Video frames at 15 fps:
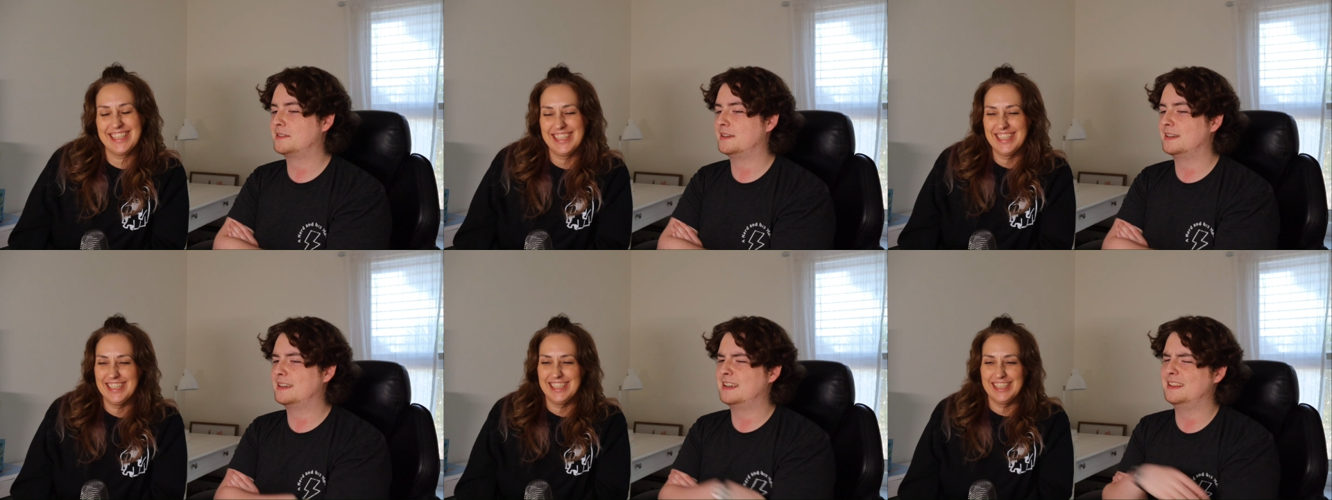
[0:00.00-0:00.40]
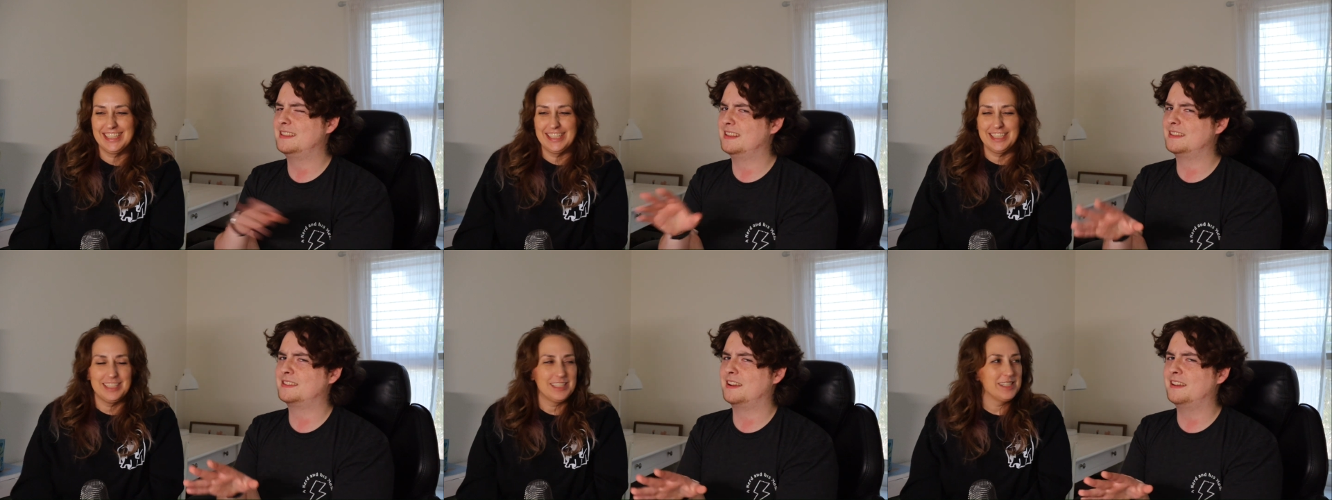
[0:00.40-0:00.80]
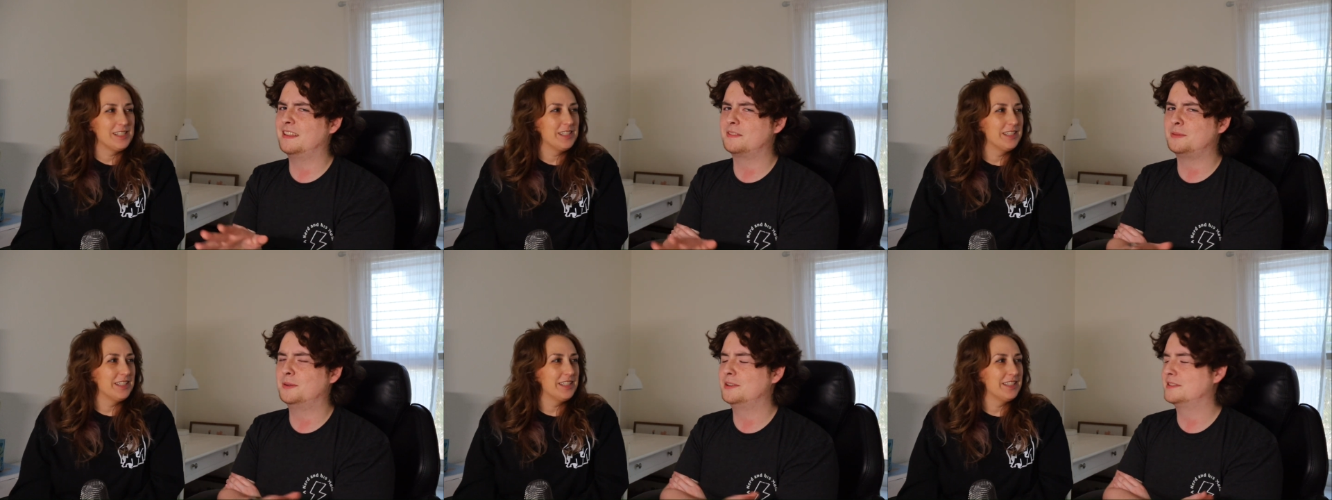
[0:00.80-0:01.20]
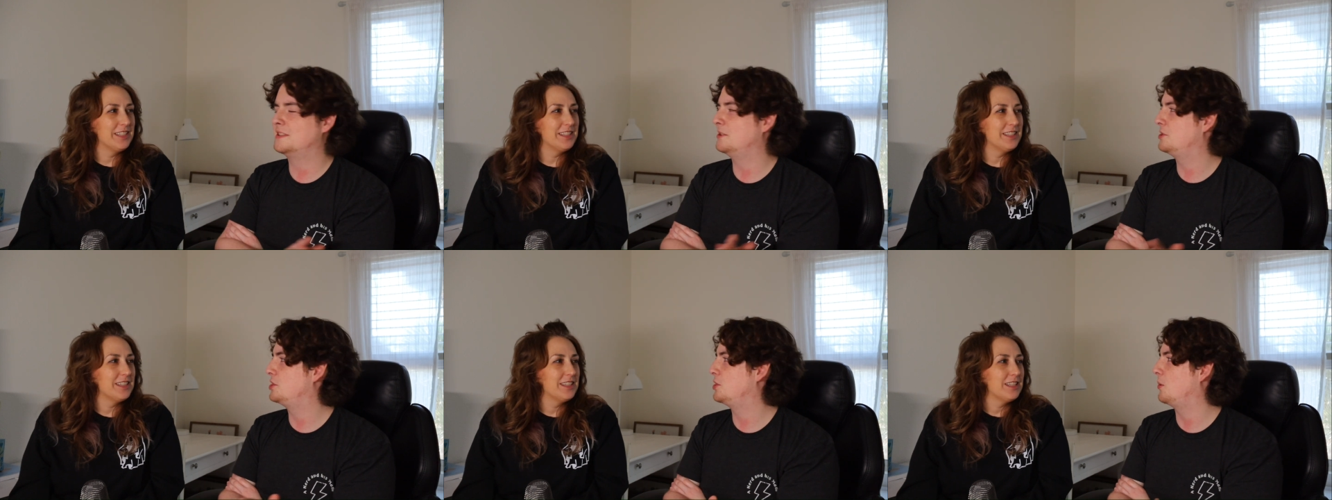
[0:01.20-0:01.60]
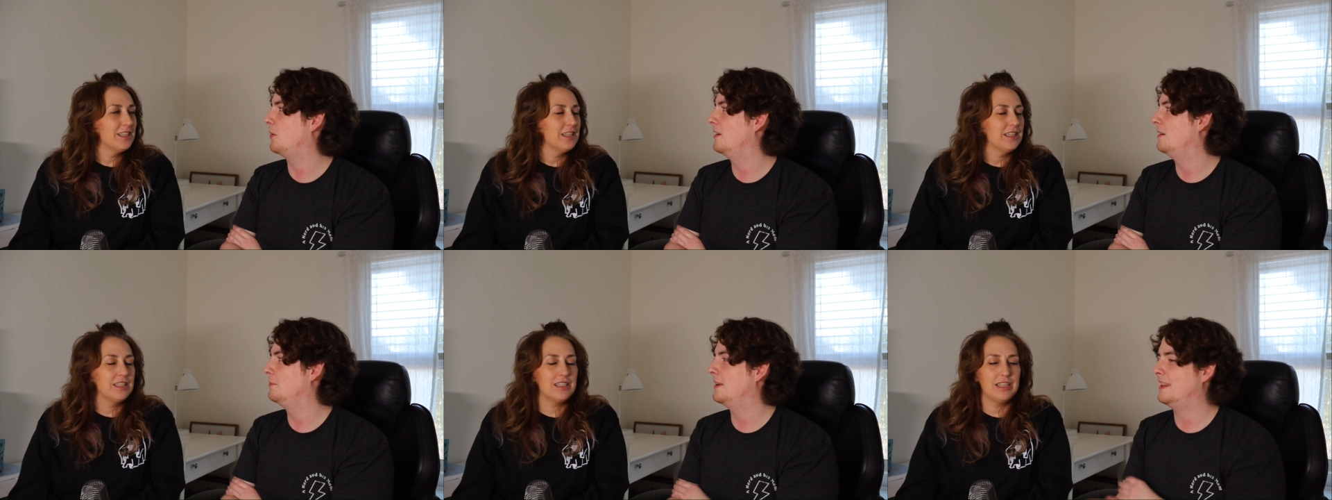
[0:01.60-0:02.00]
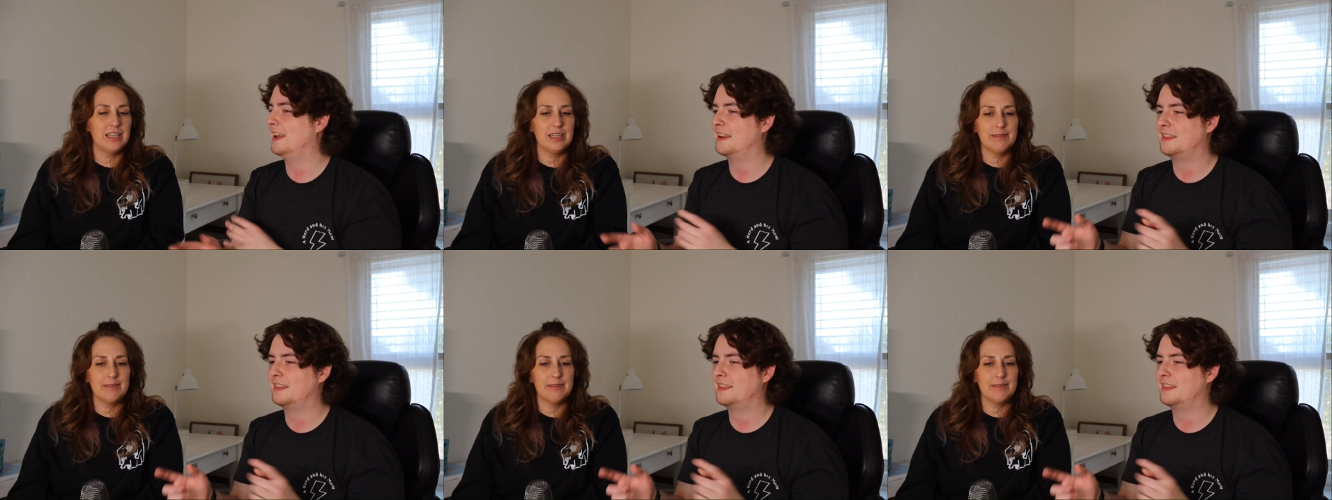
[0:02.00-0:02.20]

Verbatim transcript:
Speaker 1: crazy. Sorry this one was so short, but yeah.